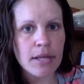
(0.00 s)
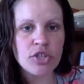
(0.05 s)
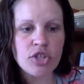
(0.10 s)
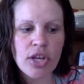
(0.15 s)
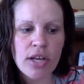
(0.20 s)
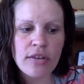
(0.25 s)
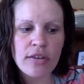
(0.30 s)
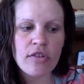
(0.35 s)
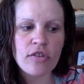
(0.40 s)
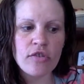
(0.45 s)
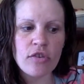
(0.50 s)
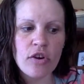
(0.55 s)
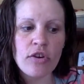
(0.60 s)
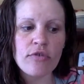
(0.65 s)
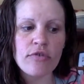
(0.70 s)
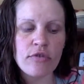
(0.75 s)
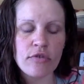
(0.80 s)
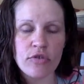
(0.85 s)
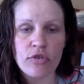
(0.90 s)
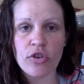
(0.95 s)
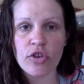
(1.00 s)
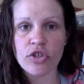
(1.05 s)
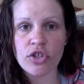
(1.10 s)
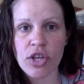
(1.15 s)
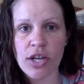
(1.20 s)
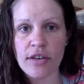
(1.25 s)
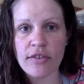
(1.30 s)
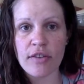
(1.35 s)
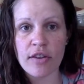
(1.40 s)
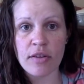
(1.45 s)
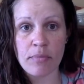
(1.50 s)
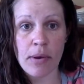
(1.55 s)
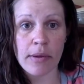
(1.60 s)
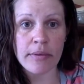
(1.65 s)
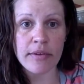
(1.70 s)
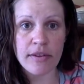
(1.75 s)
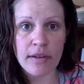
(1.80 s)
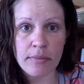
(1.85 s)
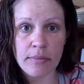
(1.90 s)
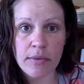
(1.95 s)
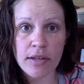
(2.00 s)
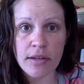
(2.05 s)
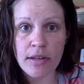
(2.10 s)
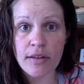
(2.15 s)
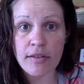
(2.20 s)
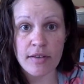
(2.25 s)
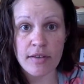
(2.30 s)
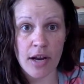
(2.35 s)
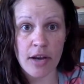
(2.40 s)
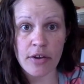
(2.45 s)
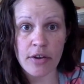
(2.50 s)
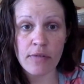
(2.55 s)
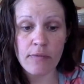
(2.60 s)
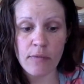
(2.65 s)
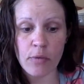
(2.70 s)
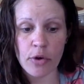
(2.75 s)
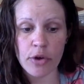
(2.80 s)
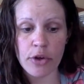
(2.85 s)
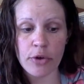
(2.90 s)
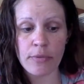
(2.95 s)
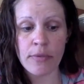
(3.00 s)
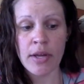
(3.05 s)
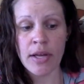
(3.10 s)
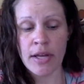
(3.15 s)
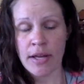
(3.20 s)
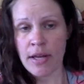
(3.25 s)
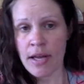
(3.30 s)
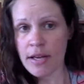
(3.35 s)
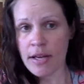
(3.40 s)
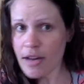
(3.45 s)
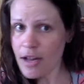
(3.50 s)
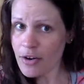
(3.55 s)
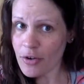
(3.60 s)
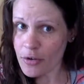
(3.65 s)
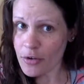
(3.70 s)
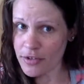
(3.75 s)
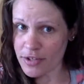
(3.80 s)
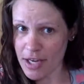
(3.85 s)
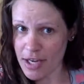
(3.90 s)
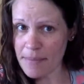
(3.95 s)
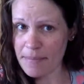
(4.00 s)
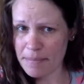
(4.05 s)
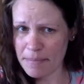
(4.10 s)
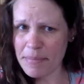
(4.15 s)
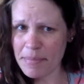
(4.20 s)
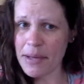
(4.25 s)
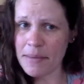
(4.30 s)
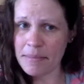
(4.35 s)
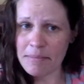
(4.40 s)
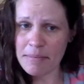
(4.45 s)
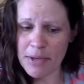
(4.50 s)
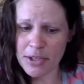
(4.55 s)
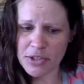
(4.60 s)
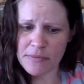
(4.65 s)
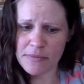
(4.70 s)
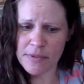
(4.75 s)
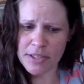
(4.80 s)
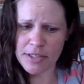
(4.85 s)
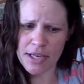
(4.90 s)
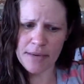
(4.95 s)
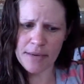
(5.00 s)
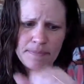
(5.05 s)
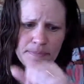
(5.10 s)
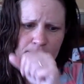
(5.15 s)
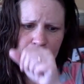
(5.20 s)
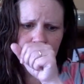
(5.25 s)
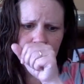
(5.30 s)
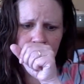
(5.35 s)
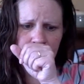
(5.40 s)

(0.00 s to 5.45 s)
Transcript: chances are there's a good chance it's probably something that's not good for you. Not all the time, but much of the time.